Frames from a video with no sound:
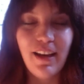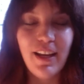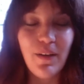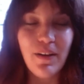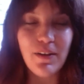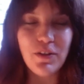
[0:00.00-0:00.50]

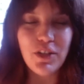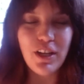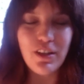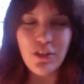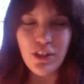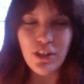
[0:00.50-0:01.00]
I know I
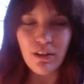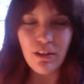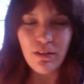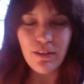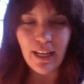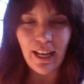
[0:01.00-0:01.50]
judge
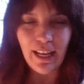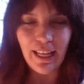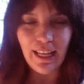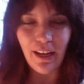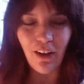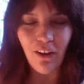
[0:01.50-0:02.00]
you and I
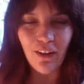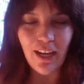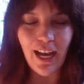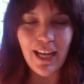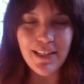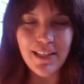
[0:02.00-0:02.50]
get all
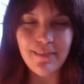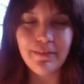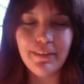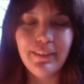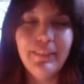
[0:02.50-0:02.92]
kinds of